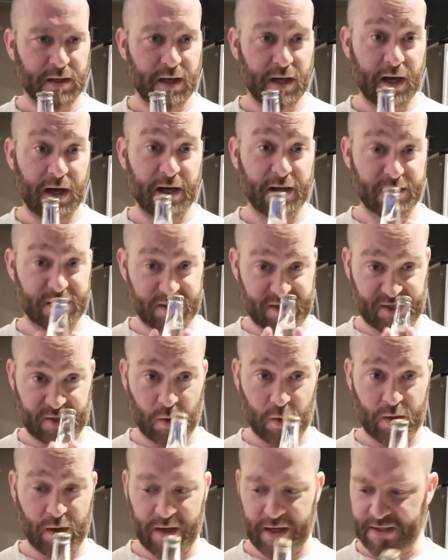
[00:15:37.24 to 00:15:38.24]
It's
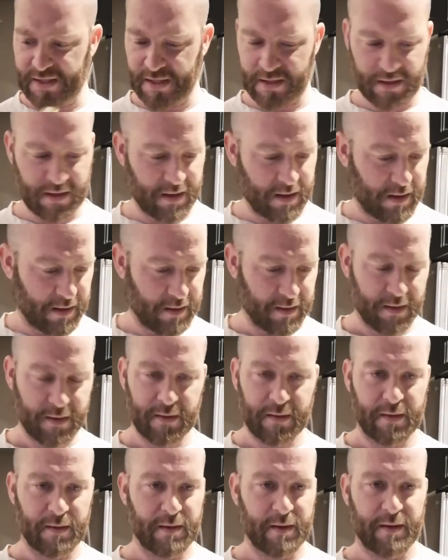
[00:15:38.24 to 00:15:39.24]
so good. It's in the
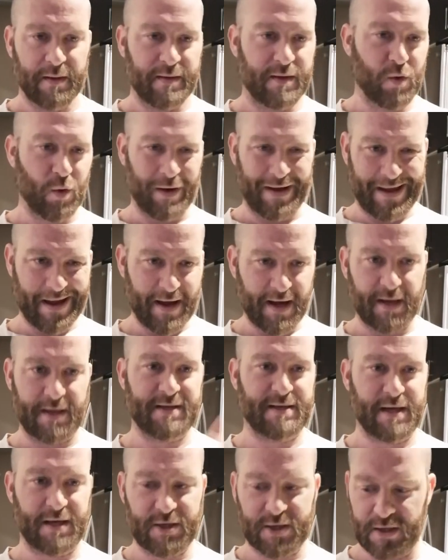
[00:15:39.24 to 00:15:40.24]
organic
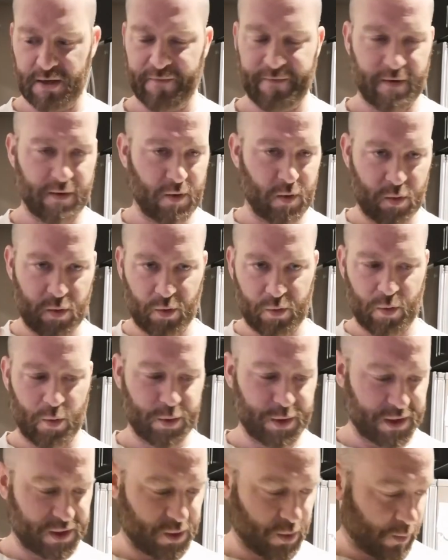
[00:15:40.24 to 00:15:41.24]
section of your local
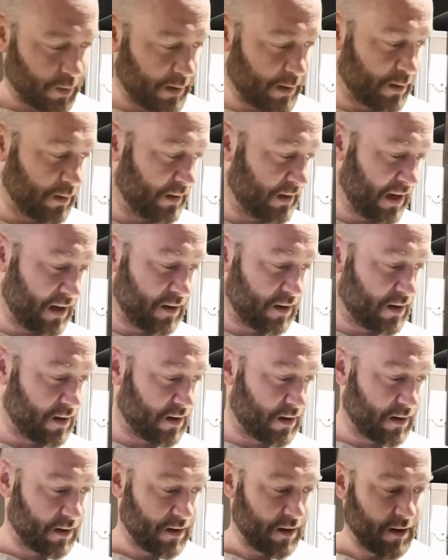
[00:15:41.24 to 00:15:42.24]
grocery store where you can get
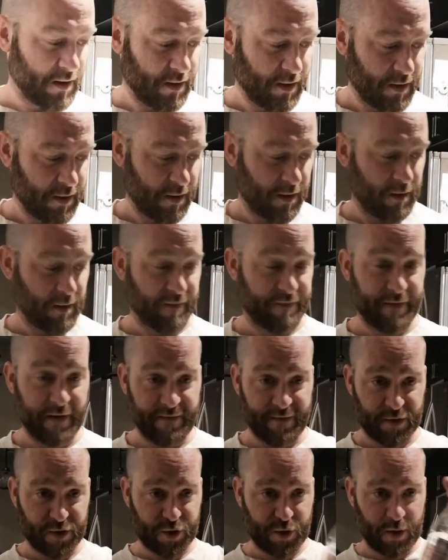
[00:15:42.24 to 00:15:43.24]
your
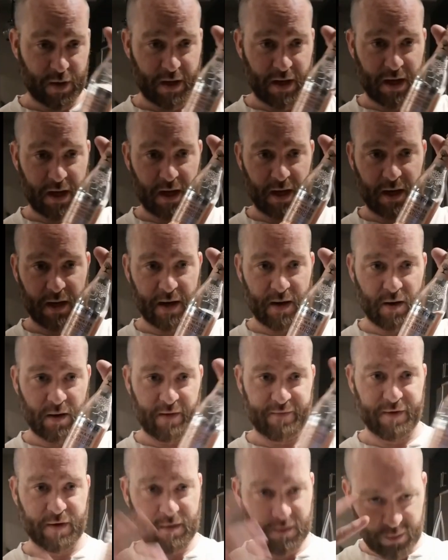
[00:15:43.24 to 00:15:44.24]
Fever Tree and all
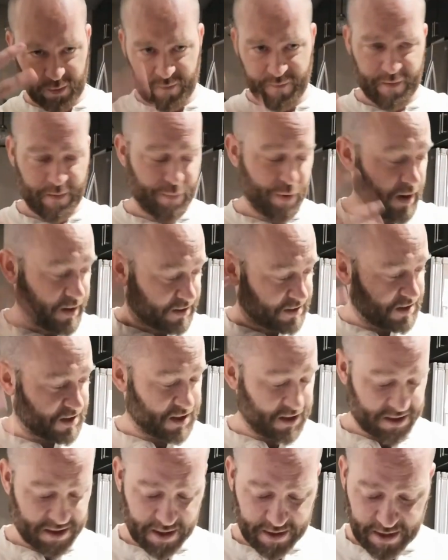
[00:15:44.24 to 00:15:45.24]
of your gluten-free products and
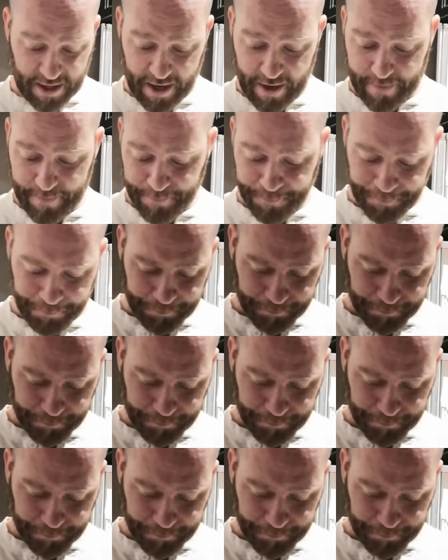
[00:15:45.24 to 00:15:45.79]
things like that.